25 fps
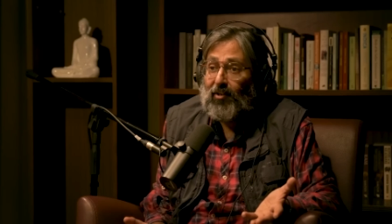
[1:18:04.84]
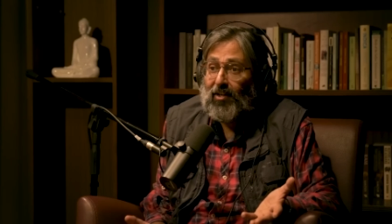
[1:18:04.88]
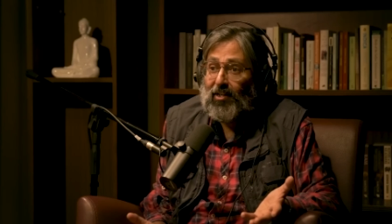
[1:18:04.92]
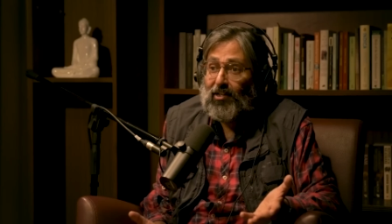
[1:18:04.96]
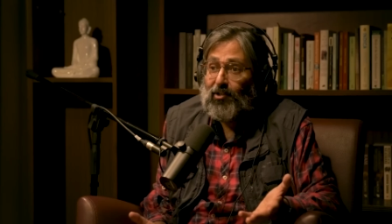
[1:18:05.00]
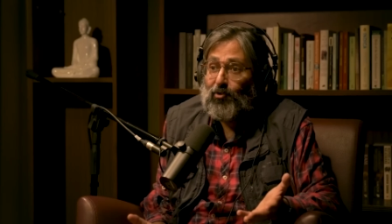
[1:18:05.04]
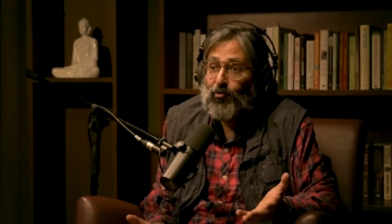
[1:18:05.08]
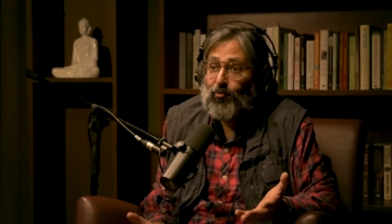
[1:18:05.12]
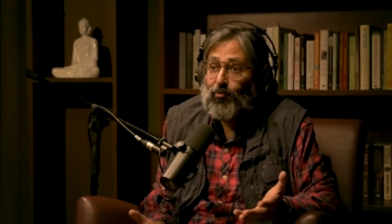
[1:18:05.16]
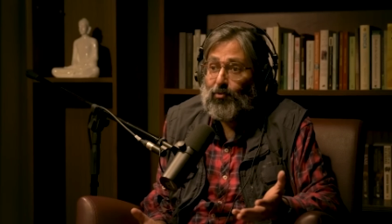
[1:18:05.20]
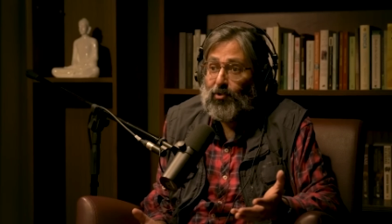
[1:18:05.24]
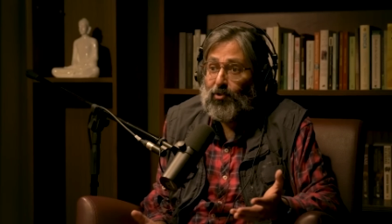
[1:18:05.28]

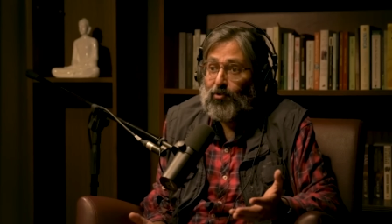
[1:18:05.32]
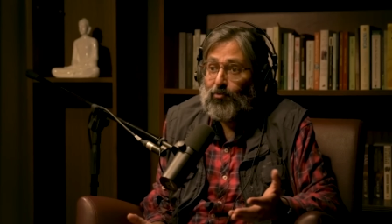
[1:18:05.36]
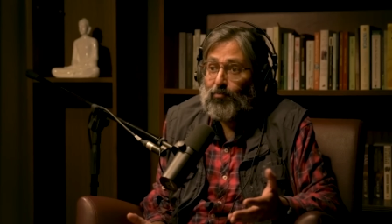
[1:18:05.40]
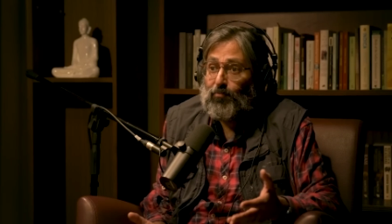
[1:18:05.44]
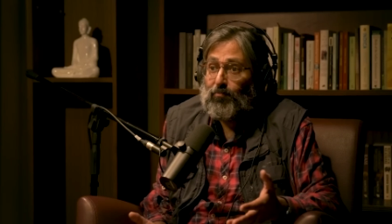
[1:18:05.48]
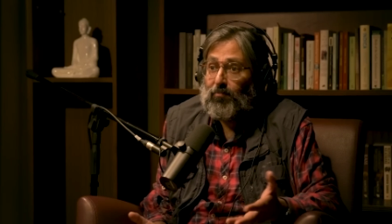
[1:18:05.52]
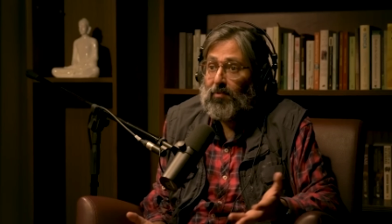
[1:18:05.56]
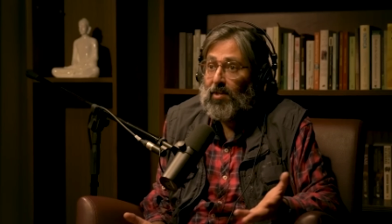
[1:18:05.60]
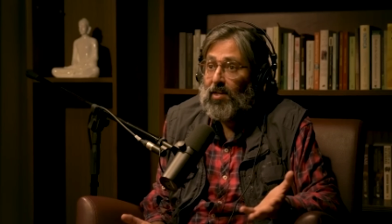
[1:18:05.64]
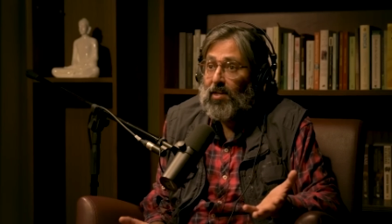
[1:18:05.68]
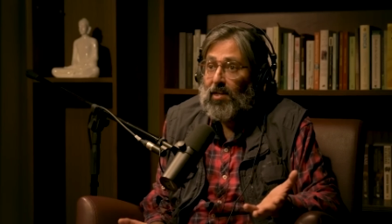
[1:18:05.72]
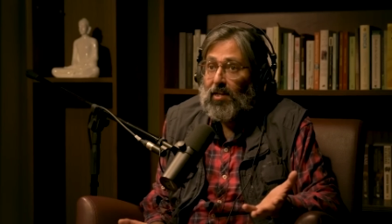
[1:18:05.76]
and
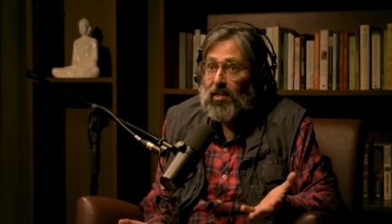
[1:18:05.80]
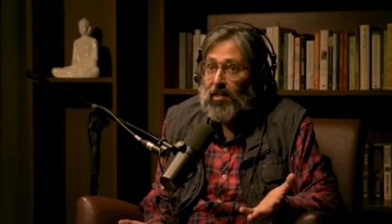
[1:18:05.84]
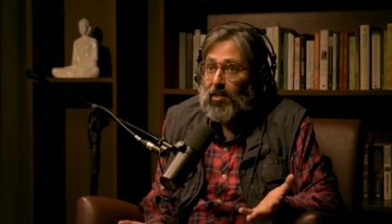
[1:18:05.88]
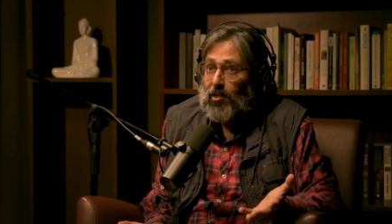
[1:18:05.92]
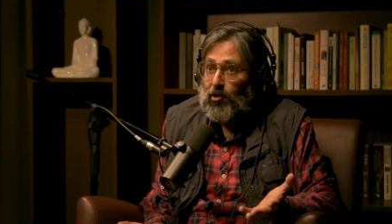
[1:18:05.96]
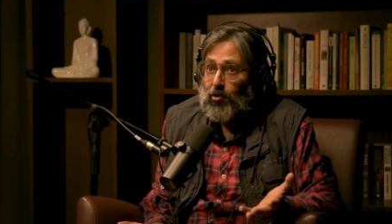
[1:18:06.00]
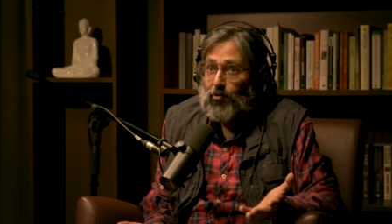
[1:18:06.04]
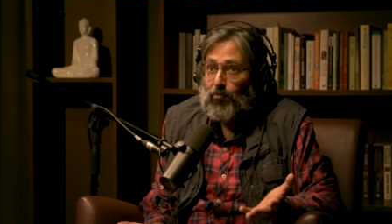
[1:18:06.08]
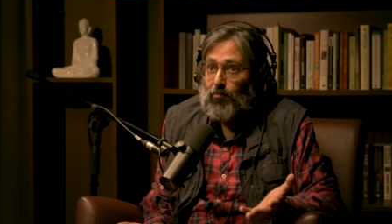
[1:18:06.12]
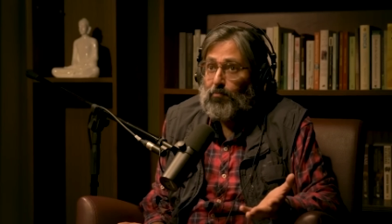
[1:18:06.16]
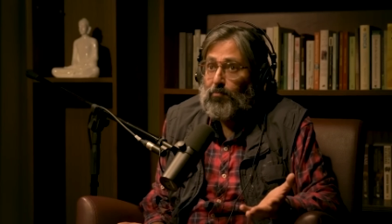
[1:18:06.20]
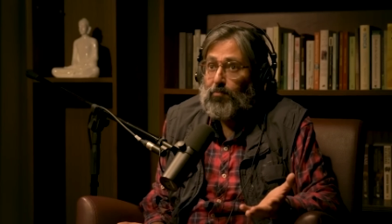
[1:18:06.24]
you
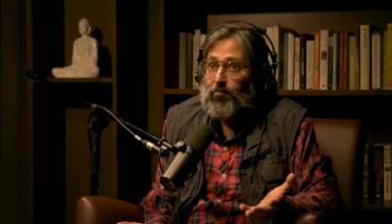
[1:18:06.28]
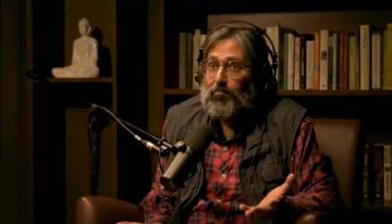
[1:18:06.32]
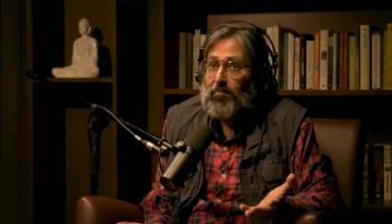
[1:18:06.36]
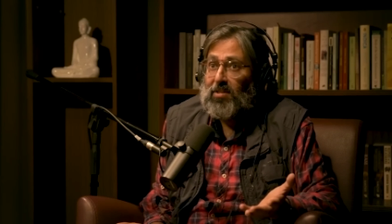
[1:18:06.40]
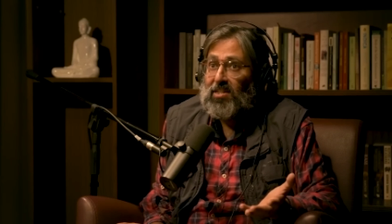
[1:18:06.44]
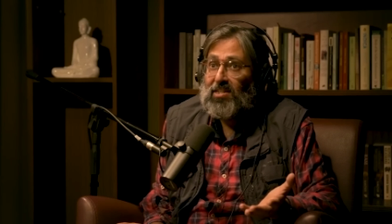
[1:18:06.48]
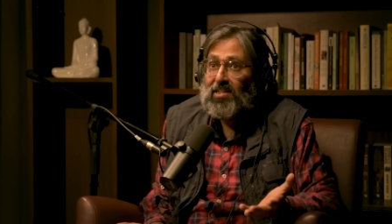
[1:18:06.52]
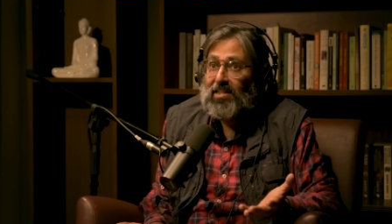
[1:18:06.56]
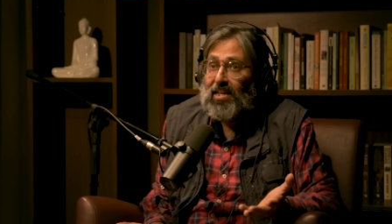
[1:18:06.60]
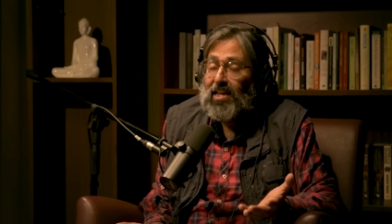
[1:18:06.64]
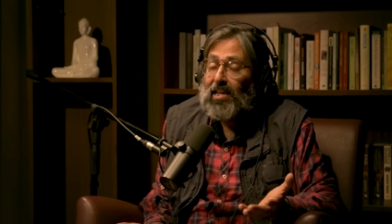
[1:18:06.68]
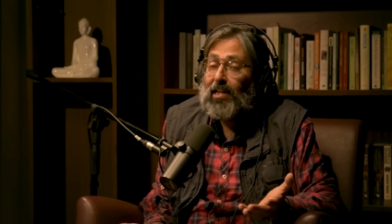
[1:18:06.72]

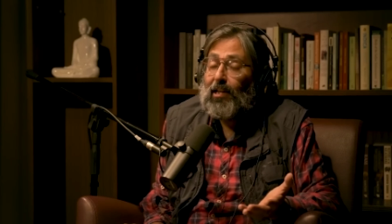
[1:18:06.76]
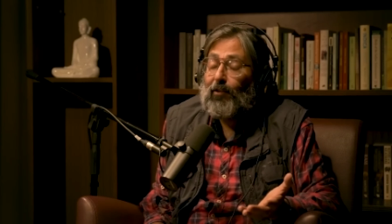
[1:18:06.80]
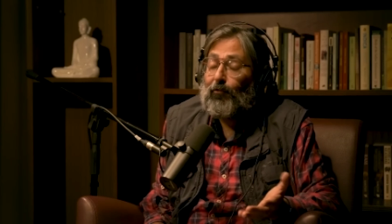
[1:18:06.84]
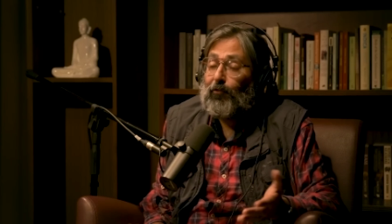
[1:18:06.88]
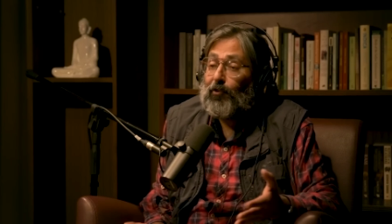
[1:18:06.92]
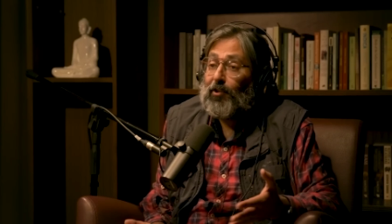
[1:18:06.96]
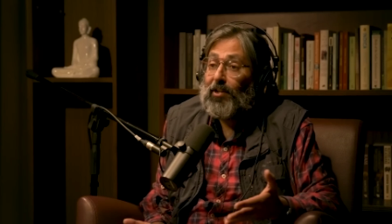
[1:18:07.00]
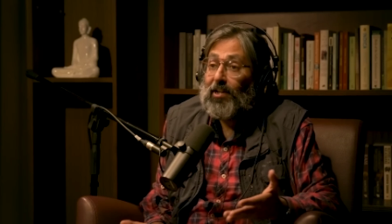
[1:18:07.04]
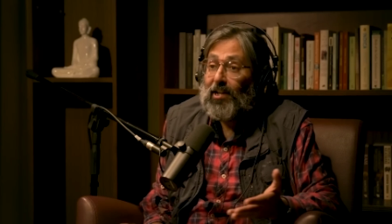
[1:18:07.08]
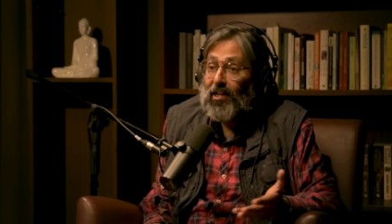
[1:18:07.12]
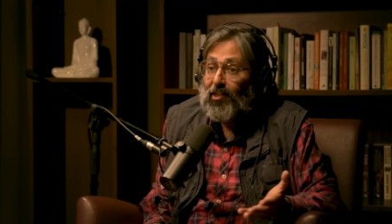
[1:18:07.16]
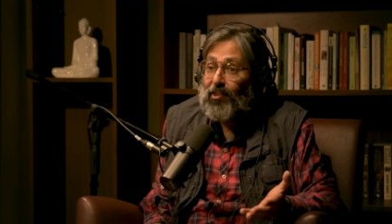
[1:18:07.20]
mistake it
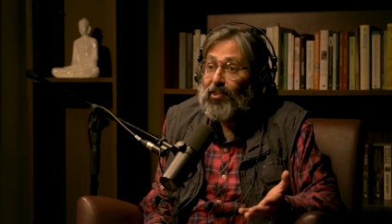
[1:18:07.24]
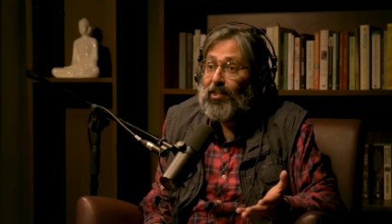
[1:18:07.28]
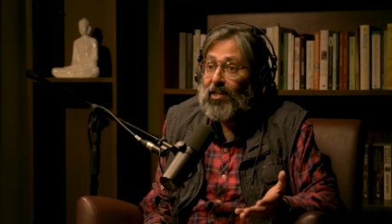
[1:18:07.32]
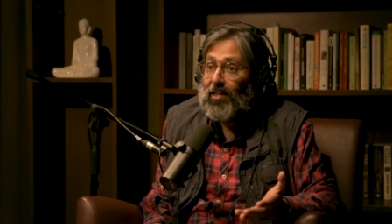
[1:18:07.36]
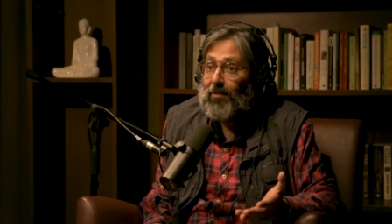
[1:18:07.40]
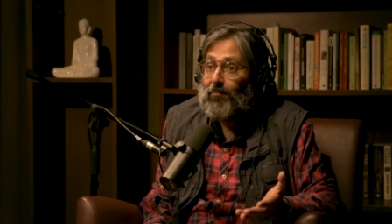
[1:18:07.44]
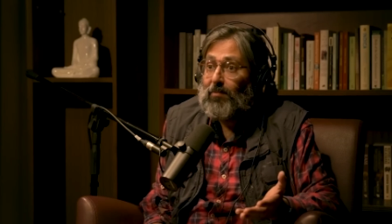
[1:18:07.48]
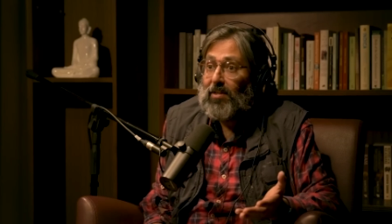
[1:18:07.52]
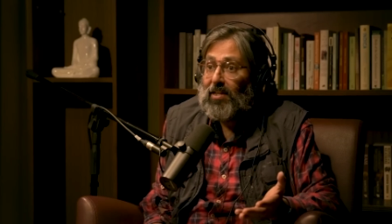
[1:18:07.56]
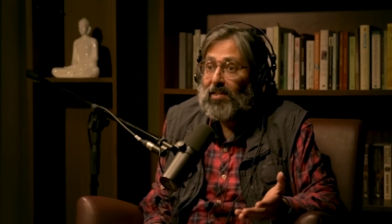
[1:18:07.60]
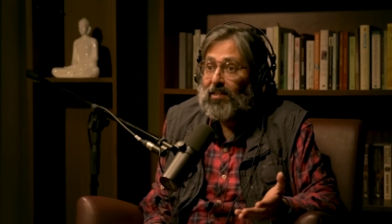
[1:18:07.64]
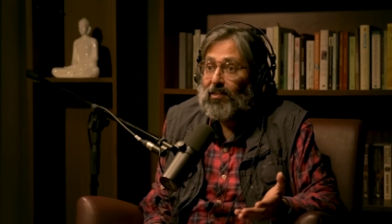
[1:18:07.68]
for
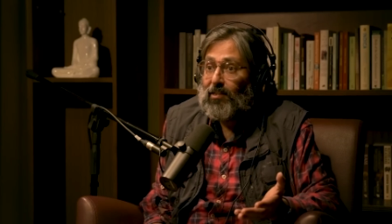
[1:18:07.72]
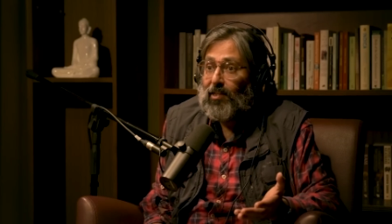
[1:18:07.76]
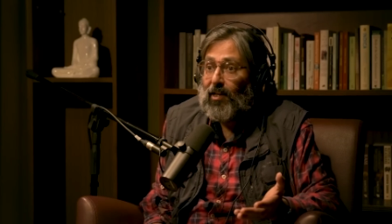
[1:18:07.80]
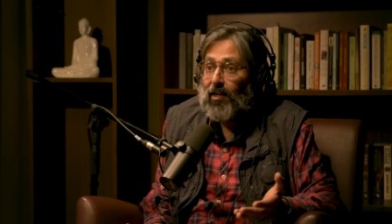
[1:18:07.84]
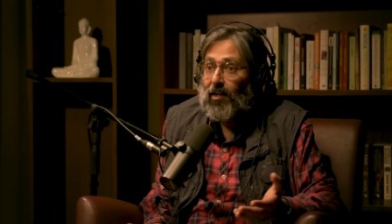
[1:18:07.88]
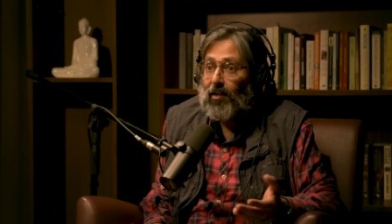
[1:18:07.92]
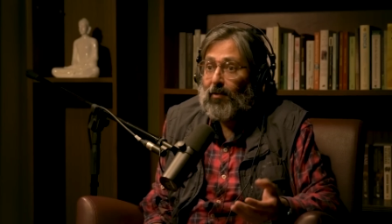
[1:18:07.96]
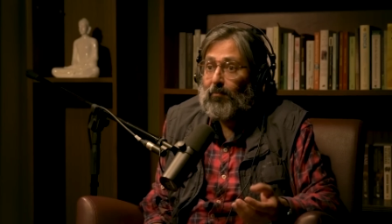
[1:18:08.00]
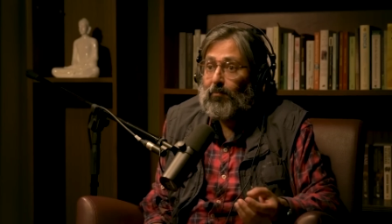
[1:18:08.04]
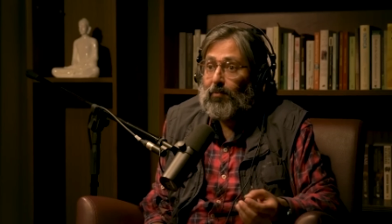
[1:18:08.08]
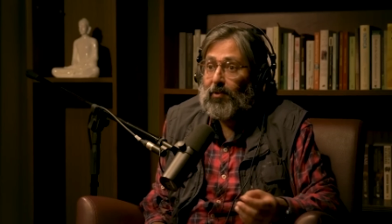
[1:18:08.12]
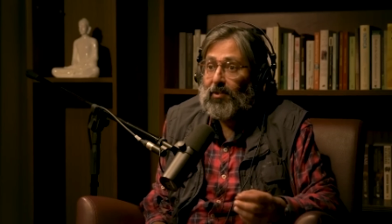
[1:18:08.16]
nothing being
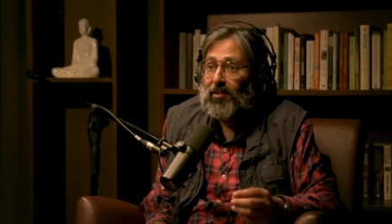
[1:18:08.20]
there.